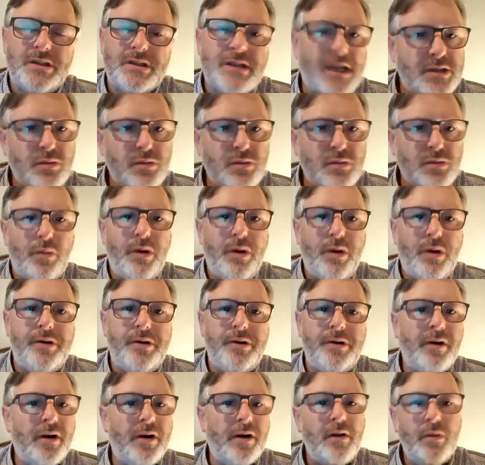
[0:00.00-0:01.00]
That's what we're here
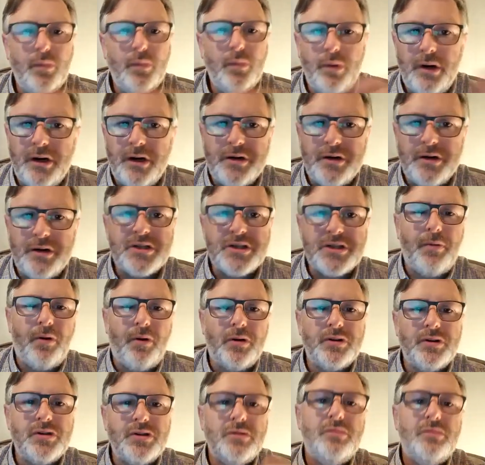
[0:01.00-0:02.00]
to. We're here to
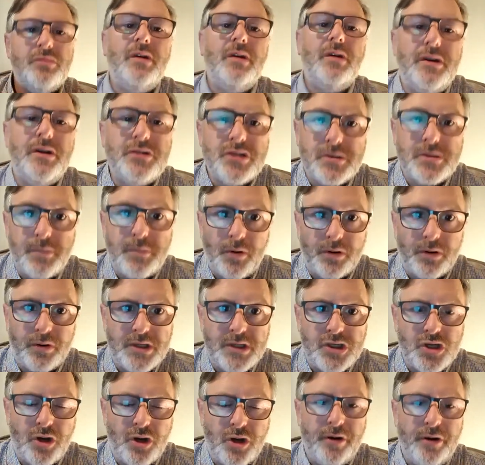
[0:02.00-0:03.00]
support you, here to support
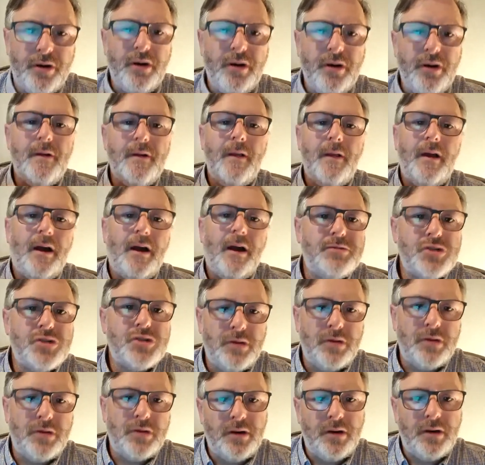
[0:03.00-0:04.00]
each other. I'm sure I'm
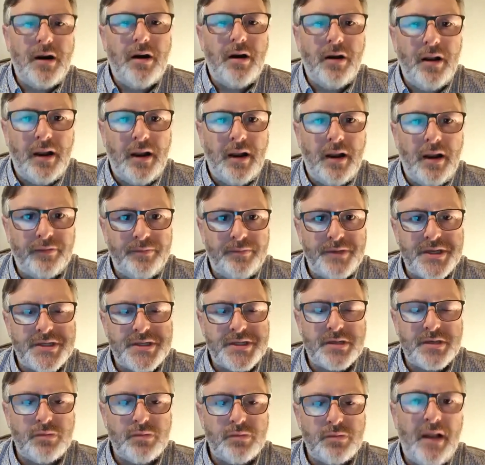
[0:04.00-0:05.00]
going to learn a lot from this
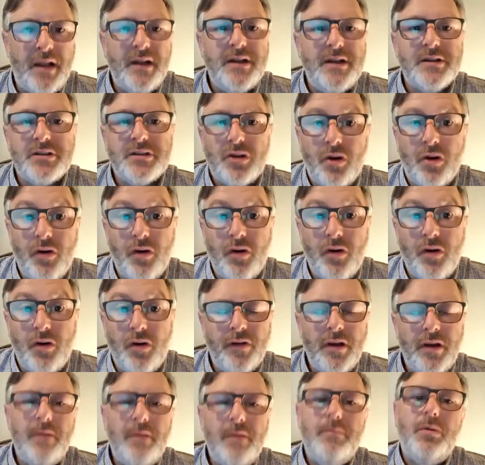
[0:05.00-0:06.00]
as well. Tough,
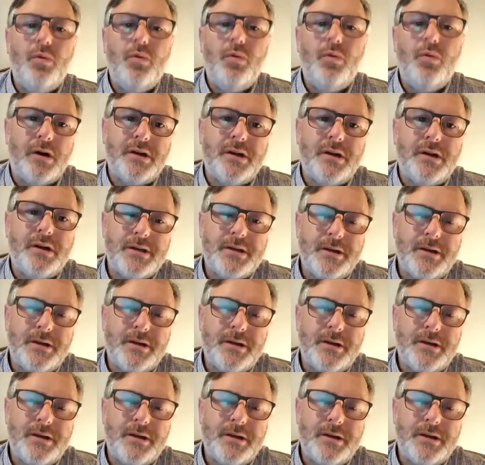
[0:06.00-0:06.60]
but worth it.